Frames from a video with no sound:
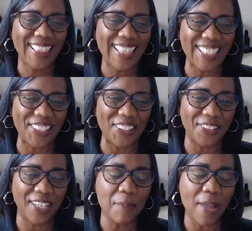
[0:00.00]
Thank
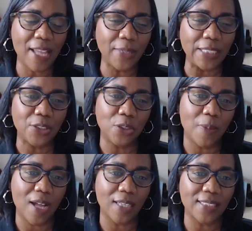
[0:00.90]
you. A migraine
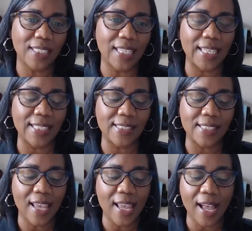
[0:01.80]
toolbox is
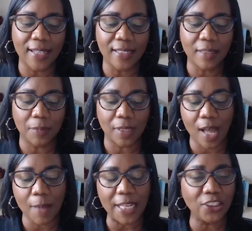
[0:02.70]
a
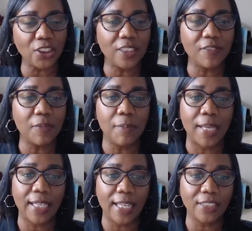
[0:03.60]
combination of
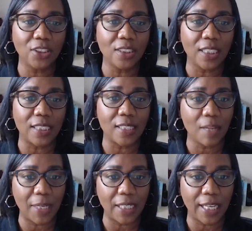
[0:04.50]
medication and
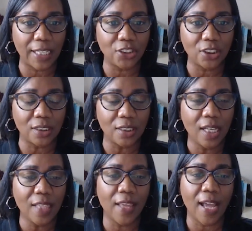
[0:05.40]
non-medication
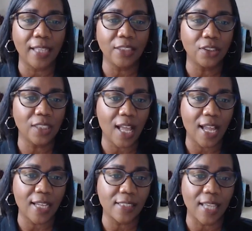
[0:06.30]
that I
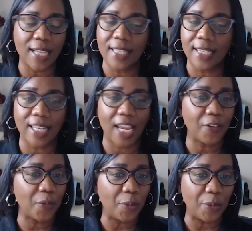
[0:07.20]
utilize. I take it
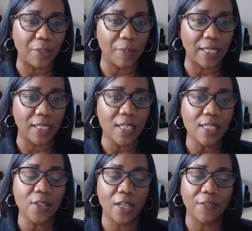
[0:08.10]
everywhere with me,
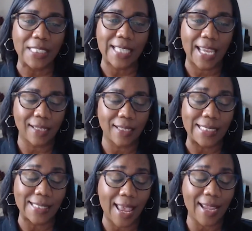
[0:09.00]
so if an
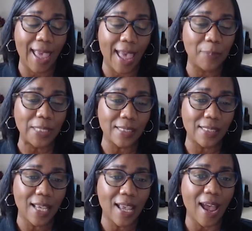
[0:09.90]
attack
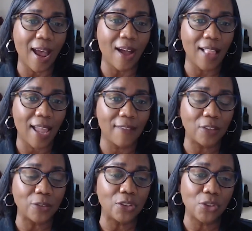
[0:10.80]
happens, I'll have
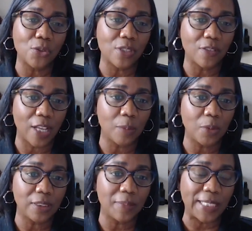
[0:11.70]
those tools
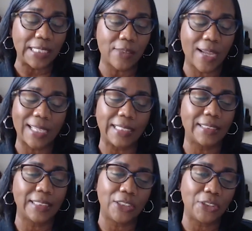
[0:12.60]
available to me so I can
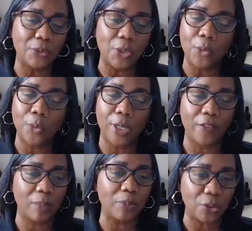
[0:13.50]
continue
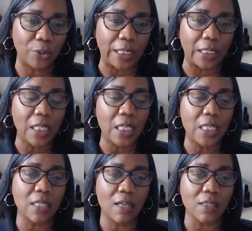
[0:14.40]
whatever I'm doing.
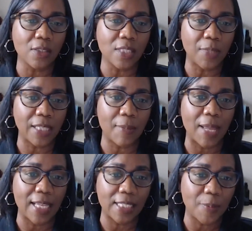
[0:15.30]
It's also something that
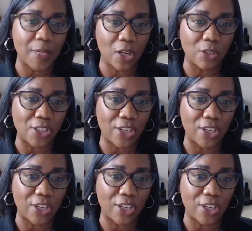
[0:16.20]
my husband holds